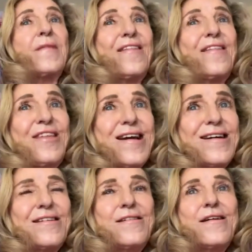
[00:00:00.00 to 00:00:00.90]
And
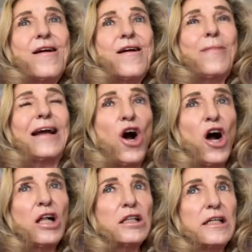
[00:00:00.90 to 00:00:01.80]
then my
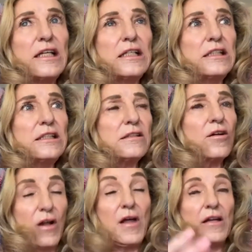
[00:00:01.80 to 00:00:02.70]
colleagues,
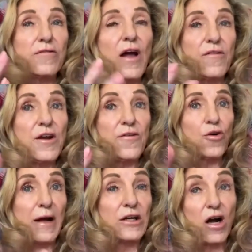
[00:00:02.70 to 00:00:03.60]
and then
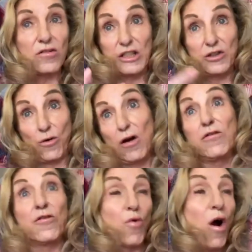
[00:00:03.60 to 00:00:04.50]
therefore my colleagues are
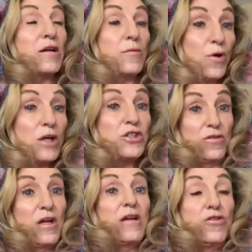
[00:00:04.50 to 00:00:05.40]
under the wrong
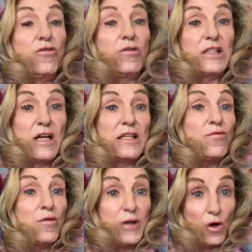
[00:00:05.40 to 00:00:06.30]
impression that
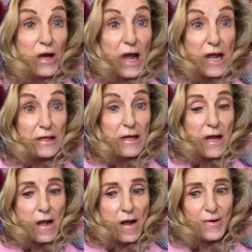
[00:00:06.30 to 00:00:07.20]
USAID would be okay.
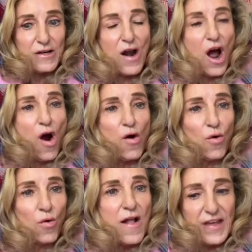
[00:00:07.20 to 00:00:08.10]
But
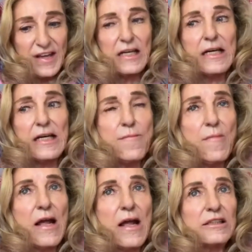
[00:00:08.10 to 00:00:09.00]
no, they get an
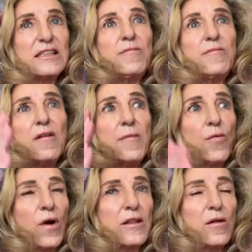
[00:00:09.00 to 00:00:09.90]
email, some of them at
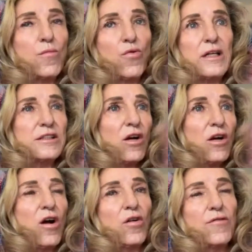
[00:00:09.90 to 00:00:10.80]
1 a.m, because
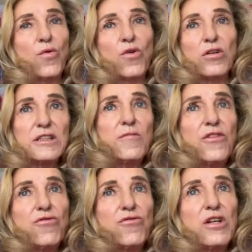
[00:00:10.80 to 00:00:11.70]
they're all over the world, some
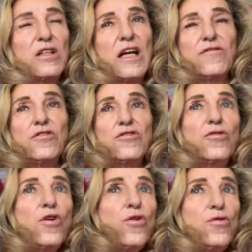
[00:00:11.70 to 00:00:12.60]
at 3
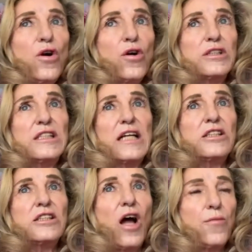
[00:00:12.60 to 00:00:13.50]
p.m, who knows, saying,
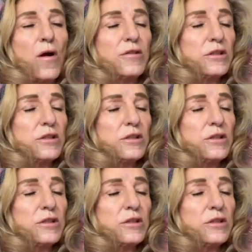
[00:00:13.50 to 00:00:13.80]
stop